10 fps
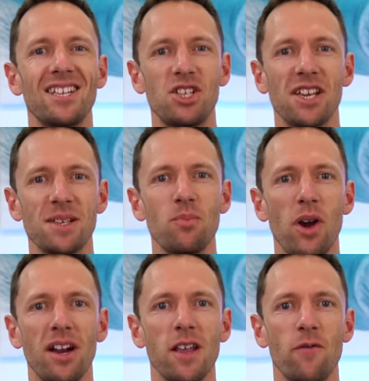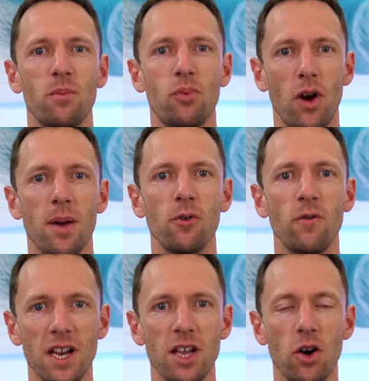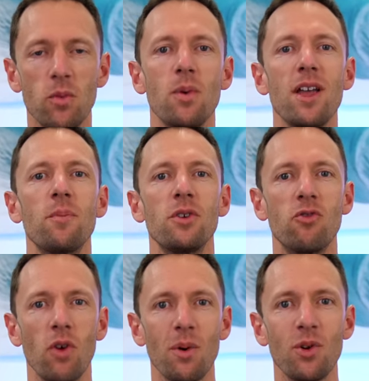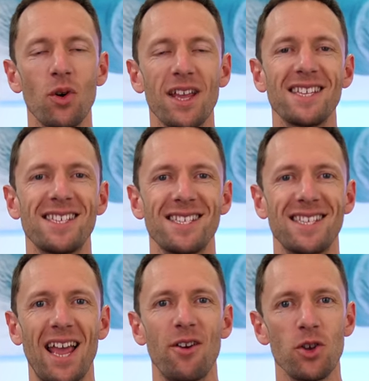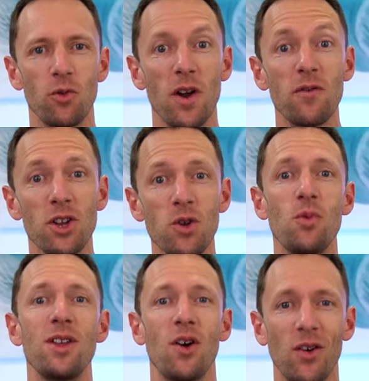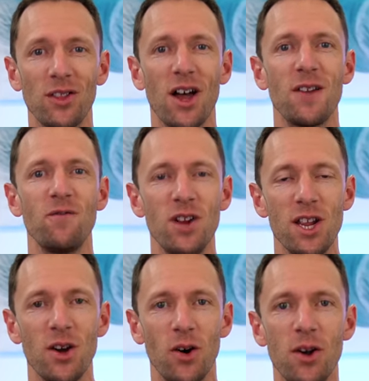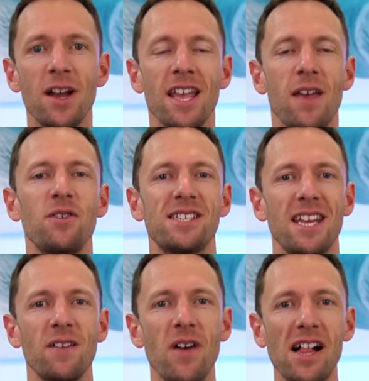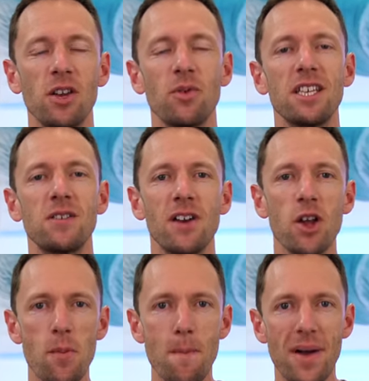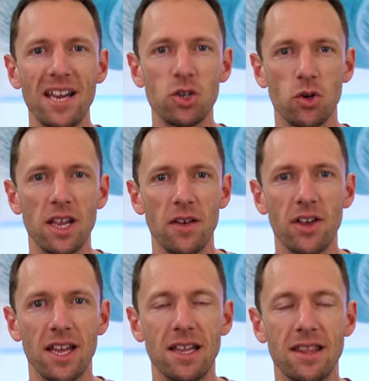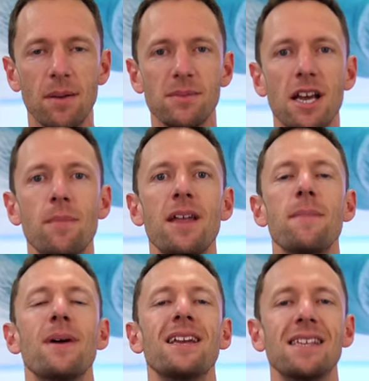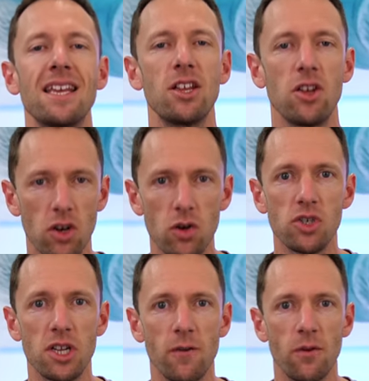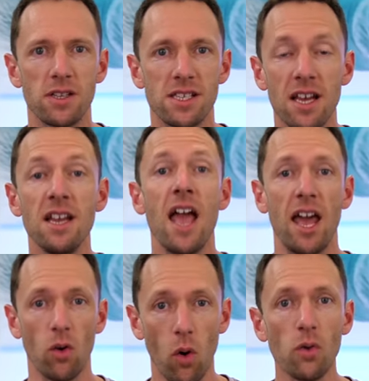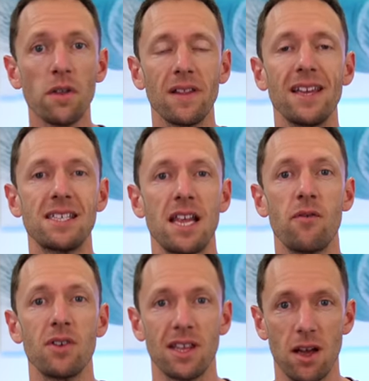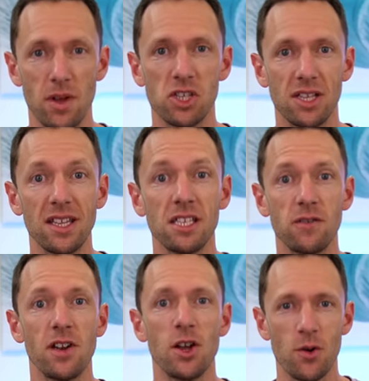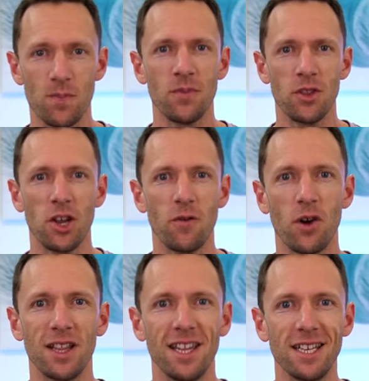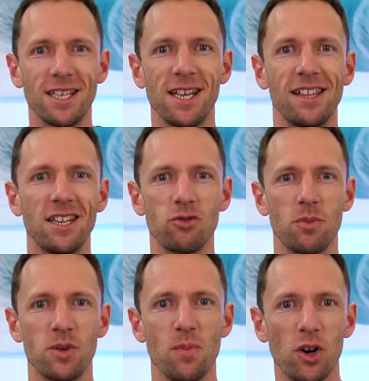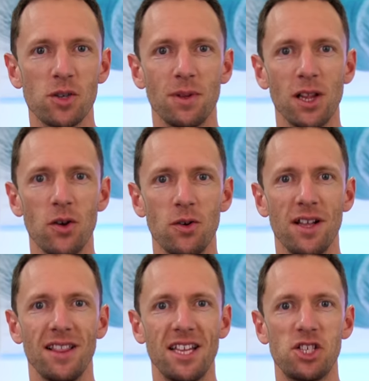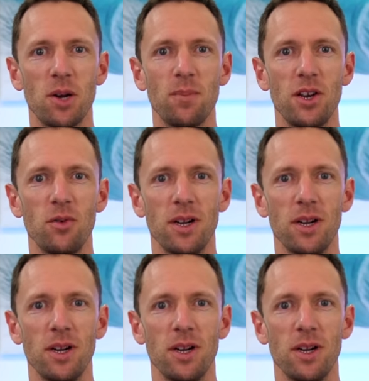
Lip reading: it's Justin Brown here from Primal Video, where we help you grow an audience and scale your revenue with online video. If you're seeing value in this video, make sure you're giving it a thumbs up. It makes a huge difference. And all the links to everything I mentioned in this video, you can find linked in the description box below. Let's jump into